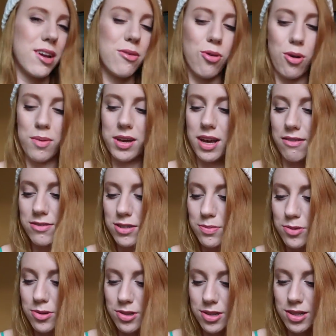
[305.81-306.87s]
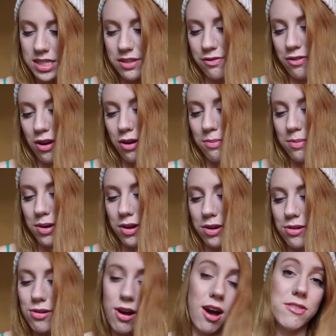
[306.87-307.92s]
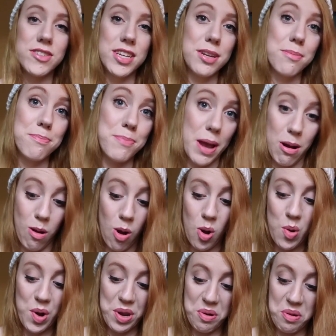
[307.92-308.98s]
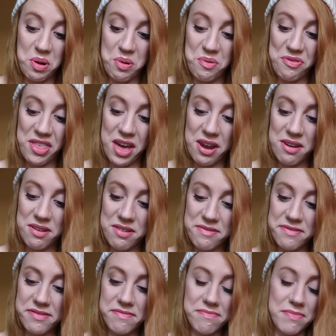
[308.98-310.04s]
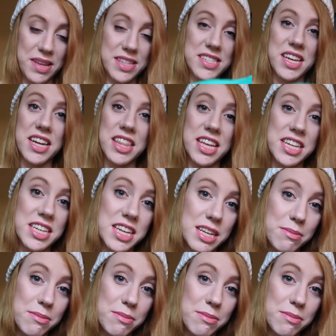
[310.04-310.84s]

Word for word: very warm and comfortable. It's from Croft and Barrow. I don't know if that means anything to